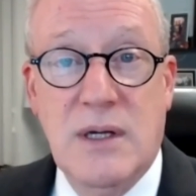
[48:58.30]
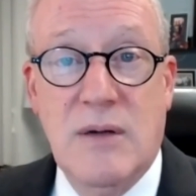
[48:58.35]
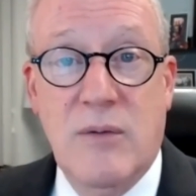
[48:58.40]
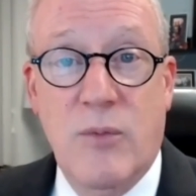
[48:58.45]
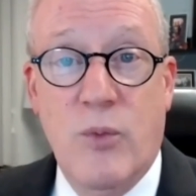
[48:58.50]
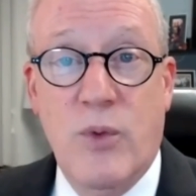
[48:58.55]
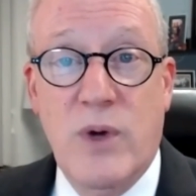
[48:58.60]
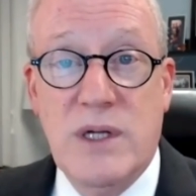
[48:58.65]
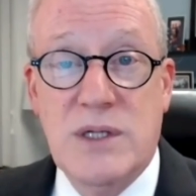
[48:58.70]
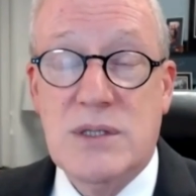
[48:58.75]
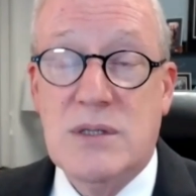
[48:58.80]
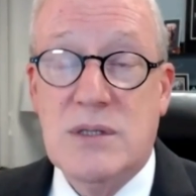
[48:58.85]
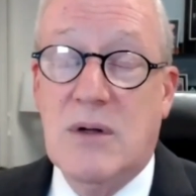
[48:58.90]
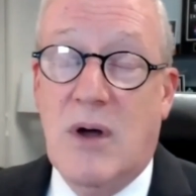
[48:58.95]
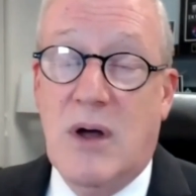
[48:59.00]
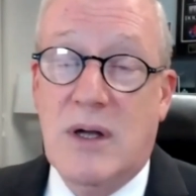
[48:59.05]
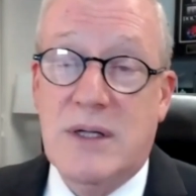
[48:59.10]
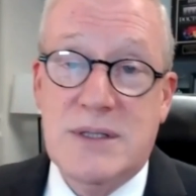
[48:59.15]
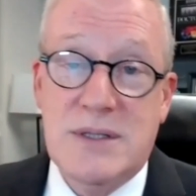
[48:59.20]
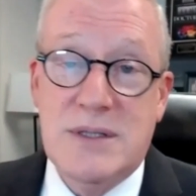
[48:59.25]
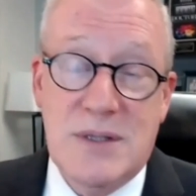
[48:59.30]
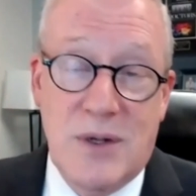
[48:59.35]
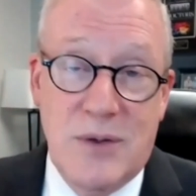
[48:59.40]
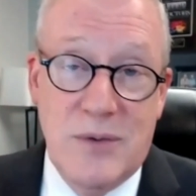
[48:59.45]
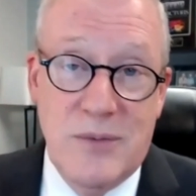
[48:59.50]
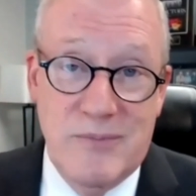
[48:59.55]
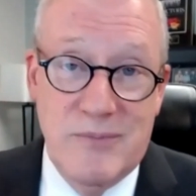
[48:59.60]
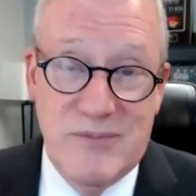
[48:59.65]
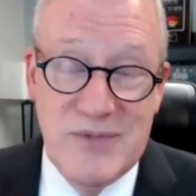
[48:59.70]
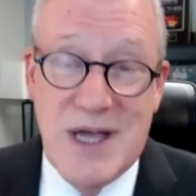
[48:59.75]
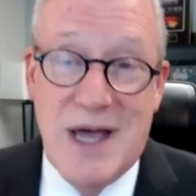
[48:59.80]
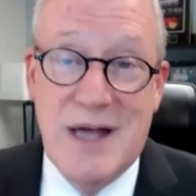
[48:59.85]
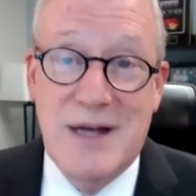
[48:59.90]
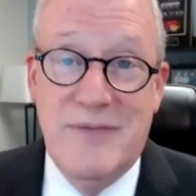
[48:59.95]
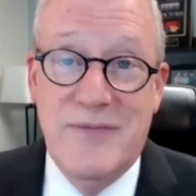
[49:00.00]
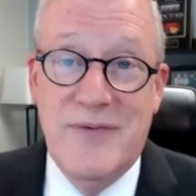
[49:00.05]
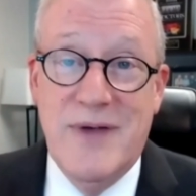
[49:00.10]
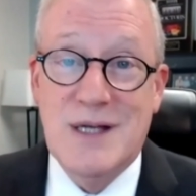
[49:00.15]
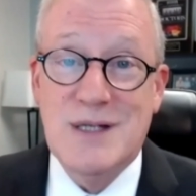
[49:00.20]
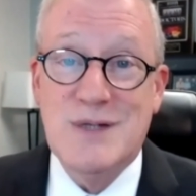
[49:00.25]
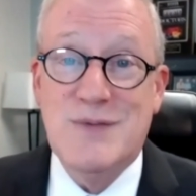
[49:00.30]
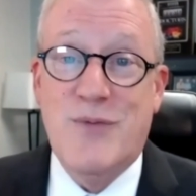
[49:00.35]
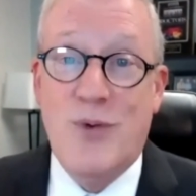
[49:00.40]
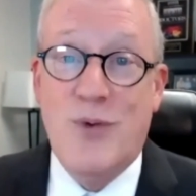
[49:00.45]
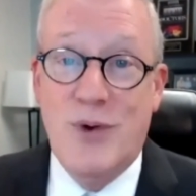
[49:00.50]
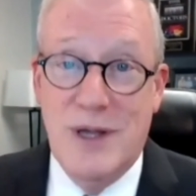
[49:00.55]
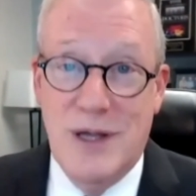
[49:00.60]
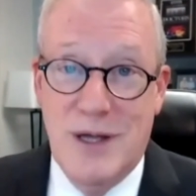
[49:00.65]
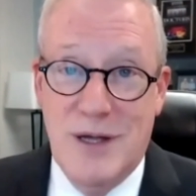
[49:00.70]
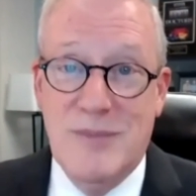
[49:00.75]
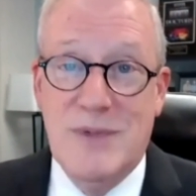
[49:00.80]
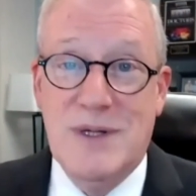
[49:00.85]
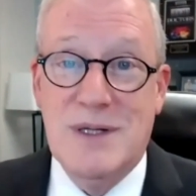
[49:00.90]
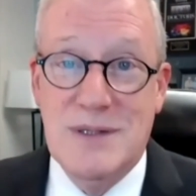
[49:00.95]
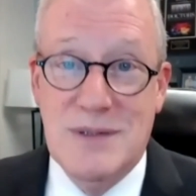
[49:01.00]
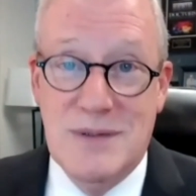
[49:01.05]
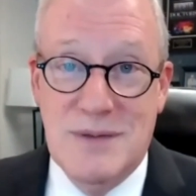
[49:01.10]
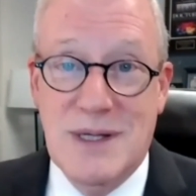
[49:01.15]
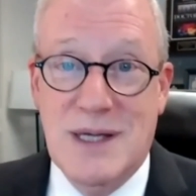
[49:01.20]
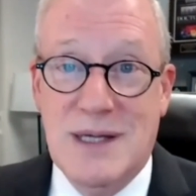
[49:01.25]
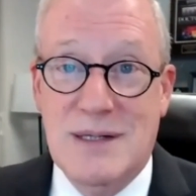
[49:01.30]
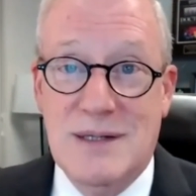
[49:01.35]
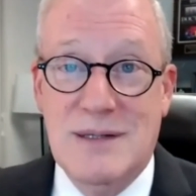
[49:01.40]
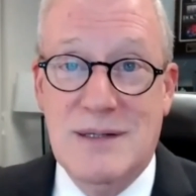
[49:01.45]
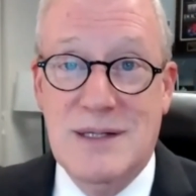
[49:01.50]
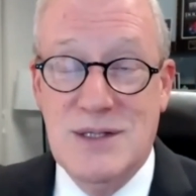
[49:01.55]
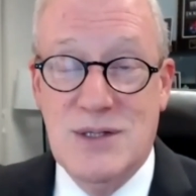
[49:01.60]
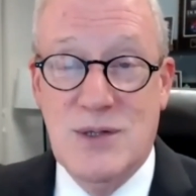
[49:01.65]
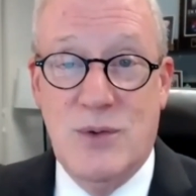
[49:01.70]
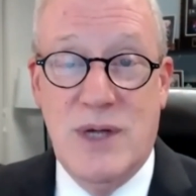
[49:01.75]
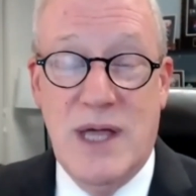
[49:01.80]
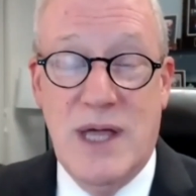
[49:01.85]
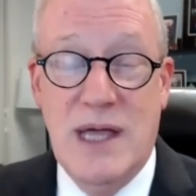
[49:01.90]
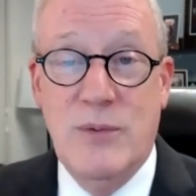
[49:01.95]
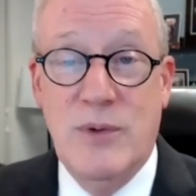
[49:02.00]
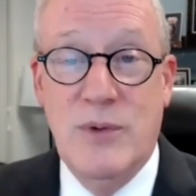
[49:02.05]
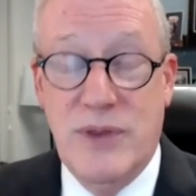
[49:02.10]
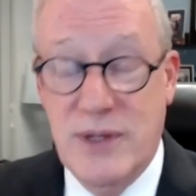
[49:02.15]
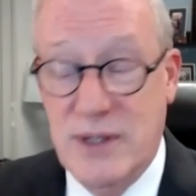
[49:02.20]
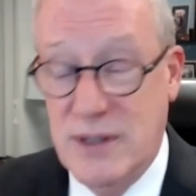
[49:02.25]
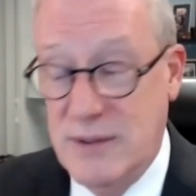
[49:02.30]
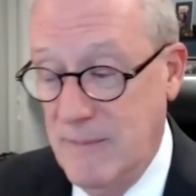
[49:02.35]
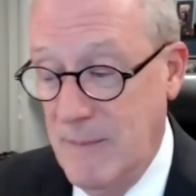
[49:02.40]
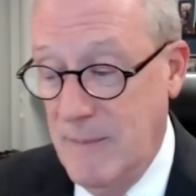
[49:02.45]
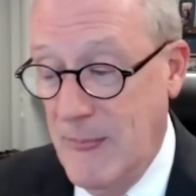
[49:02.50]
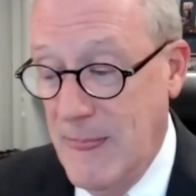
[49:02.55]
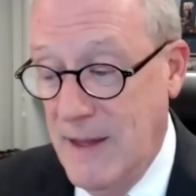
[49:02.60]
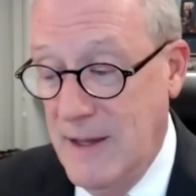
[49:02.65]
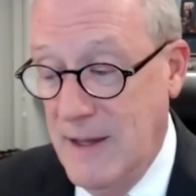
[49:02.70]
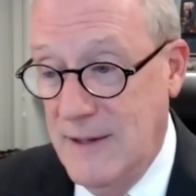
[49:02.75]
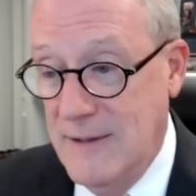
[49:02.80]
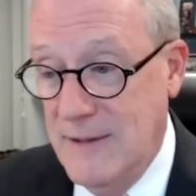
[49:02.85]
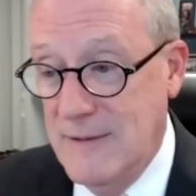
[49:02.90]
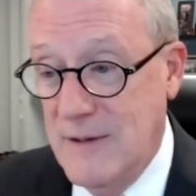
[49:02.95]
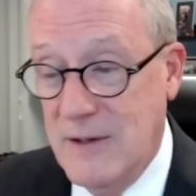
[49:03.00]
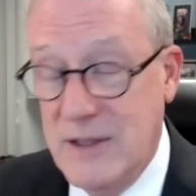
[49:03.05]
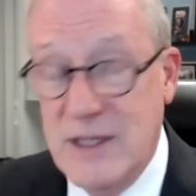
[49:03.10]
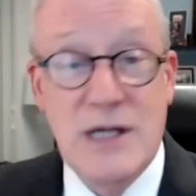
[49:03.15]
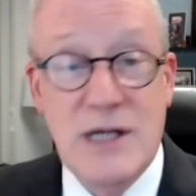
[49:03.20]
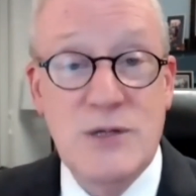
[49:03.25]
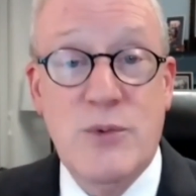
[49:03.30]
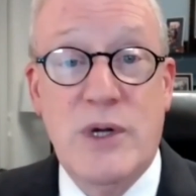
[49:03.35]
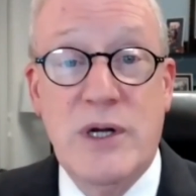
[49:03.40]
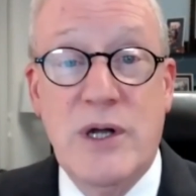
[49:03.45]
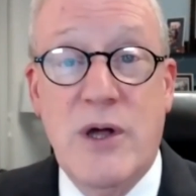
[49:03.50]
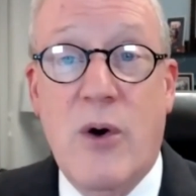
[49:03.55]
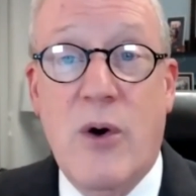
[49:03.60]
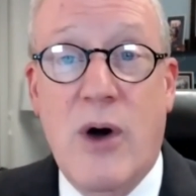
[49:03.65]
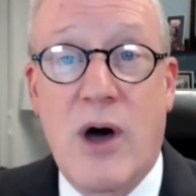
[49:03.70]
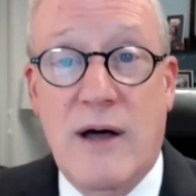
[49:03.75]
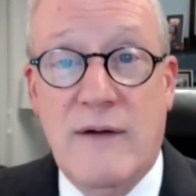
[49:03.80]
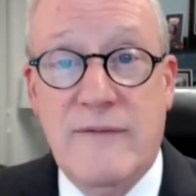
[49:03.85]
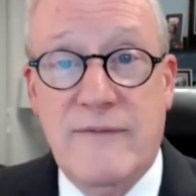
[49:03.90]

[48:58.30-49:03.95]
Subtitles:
which causes no side effects for him, and he's okay with it. You know, he doesn't want to go off,